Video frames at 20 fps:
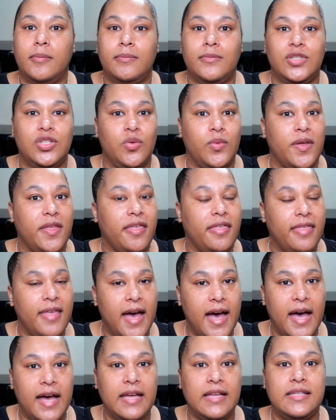So with
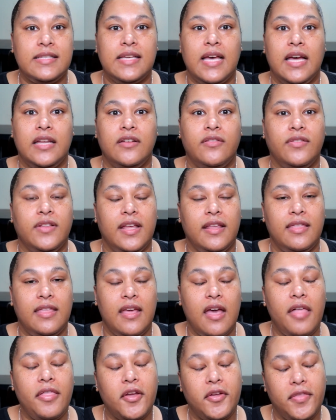that, it's kind of like
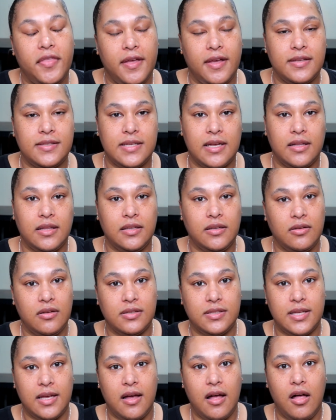the other things that
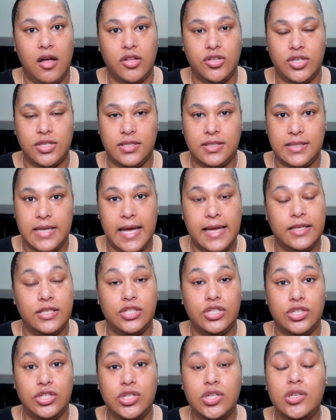clinical psychologists tend
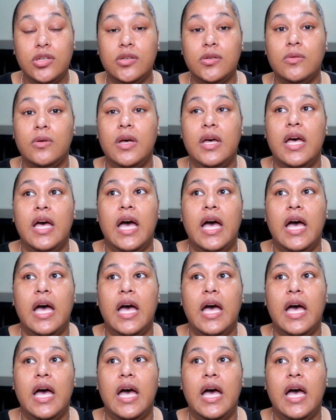to do.